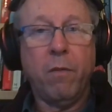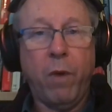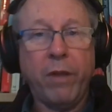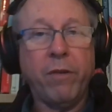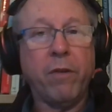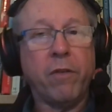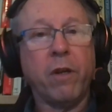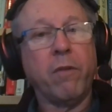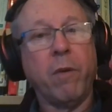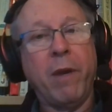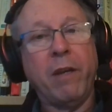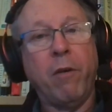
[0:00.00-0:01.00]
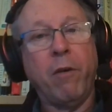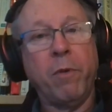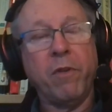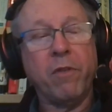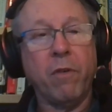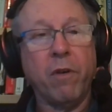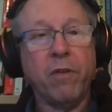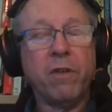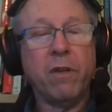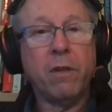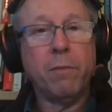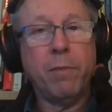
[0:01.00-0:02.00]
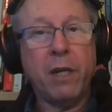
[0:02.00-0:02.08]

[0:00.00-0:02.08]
whether it's going to remain open source